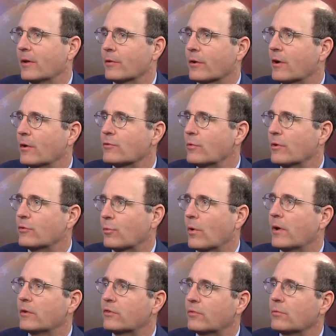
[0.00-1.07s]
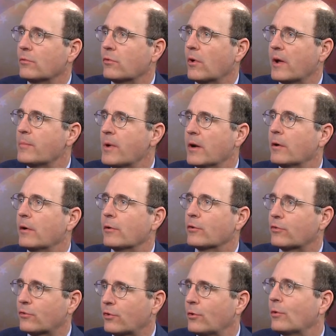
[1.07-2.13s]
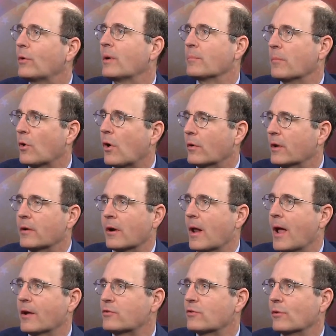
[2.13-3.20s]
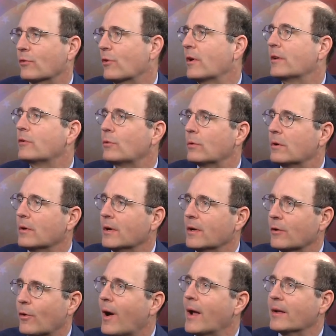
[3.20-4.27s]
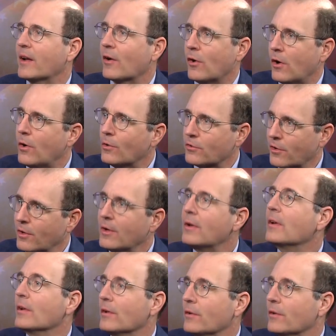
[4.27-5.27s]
The other countries raised trade barriers too and brought international trade to a grinding halt.